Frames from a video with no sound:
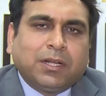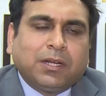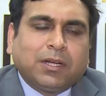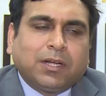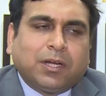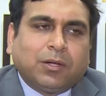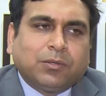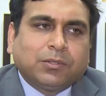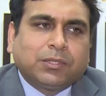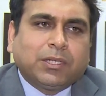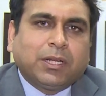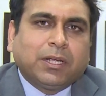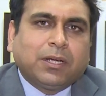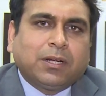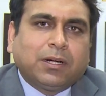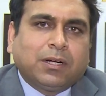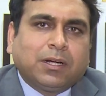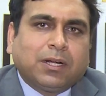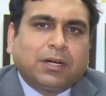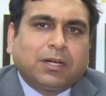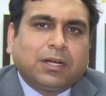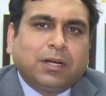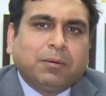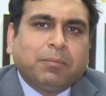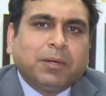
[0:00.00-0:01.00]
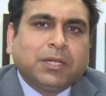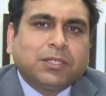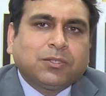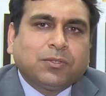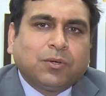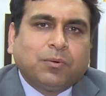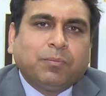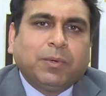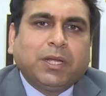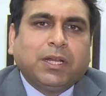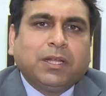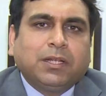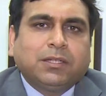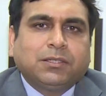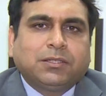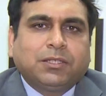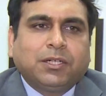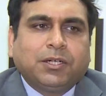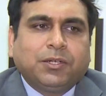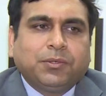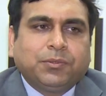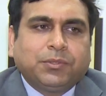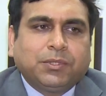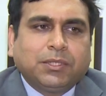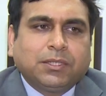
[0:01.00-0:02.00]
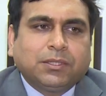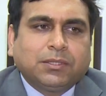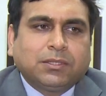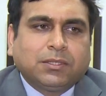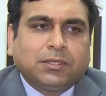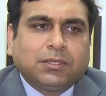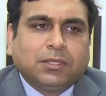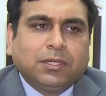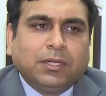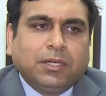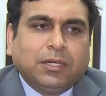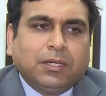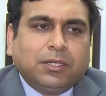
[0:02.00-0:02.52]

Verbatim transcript: in counseling conducted by so many institutions.